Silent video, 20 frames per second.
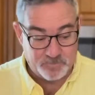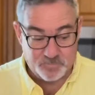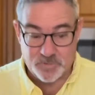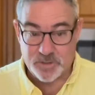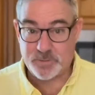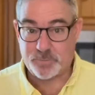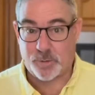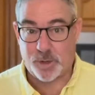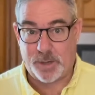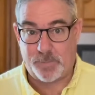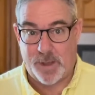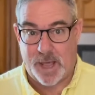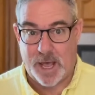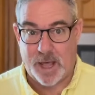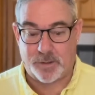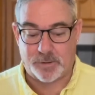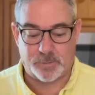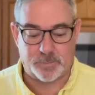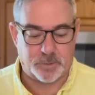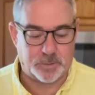it's pretty
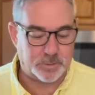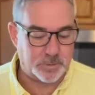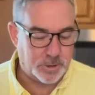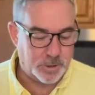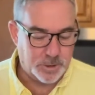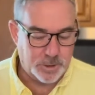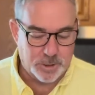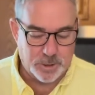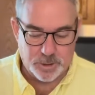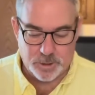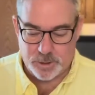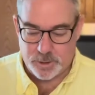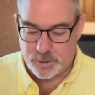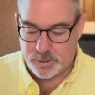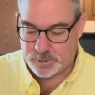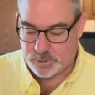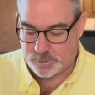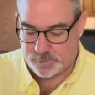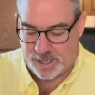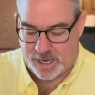palatable.
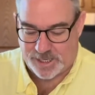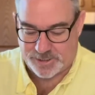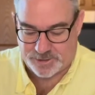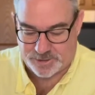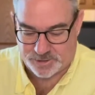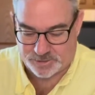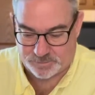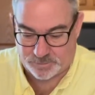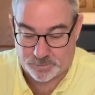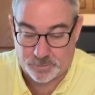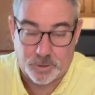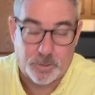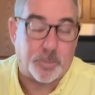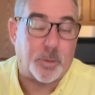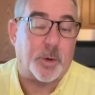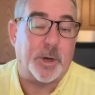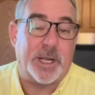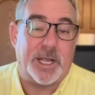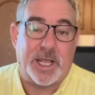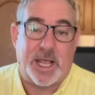So that's the
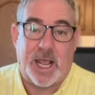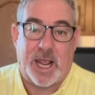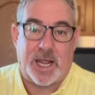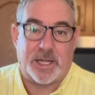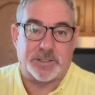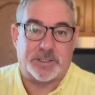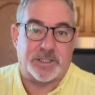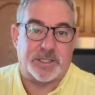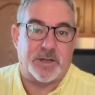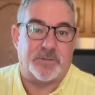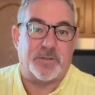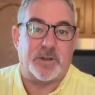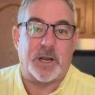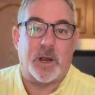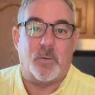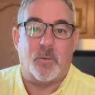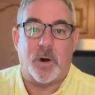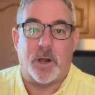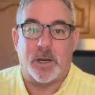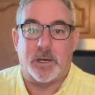pre-canned stuff that I
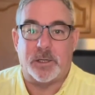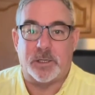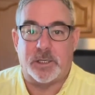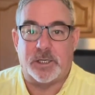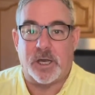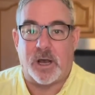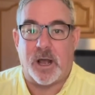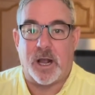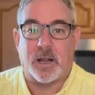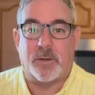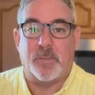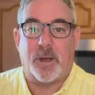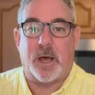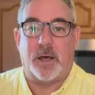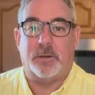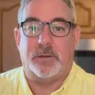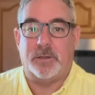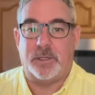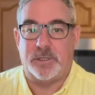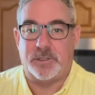wanted to talk
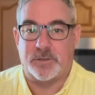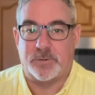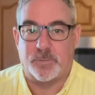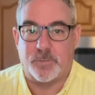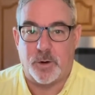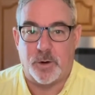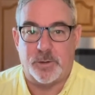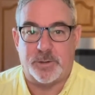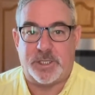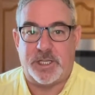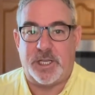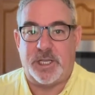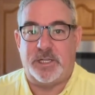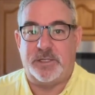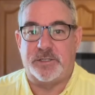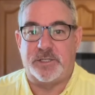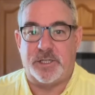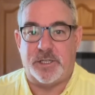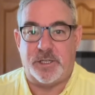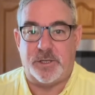about. These are
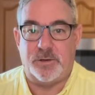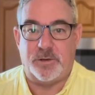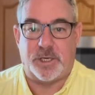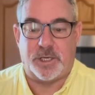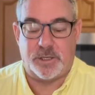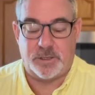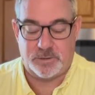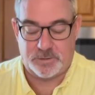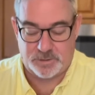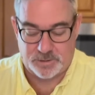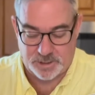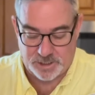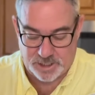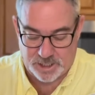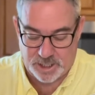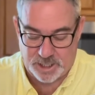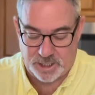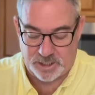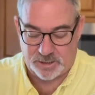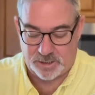proteins that you can
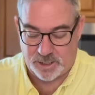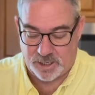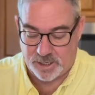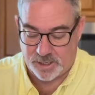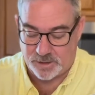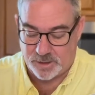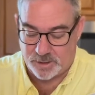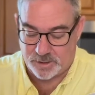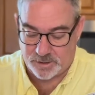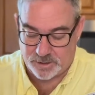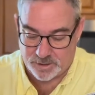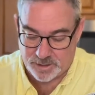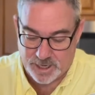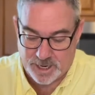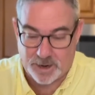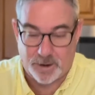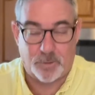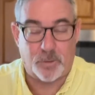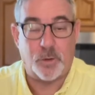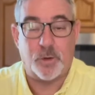eat and
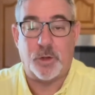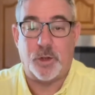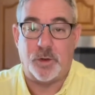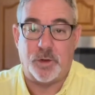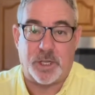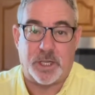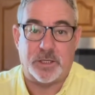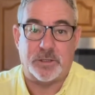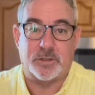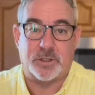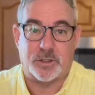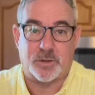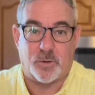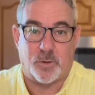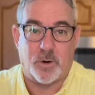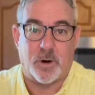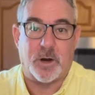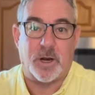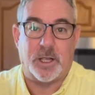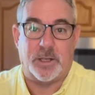that you can
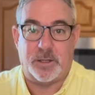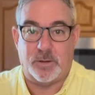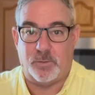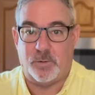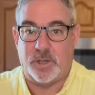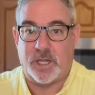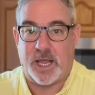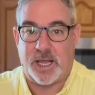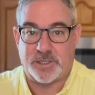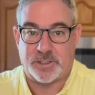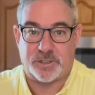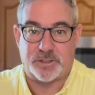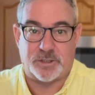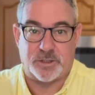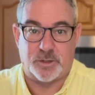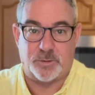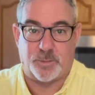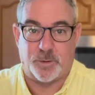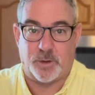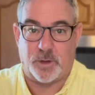store and that will last you a
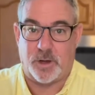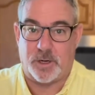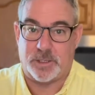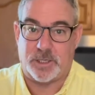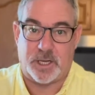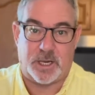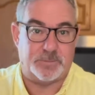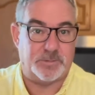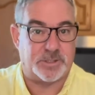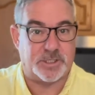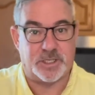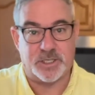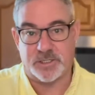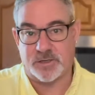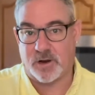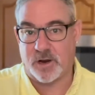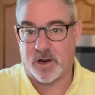super long time, just because our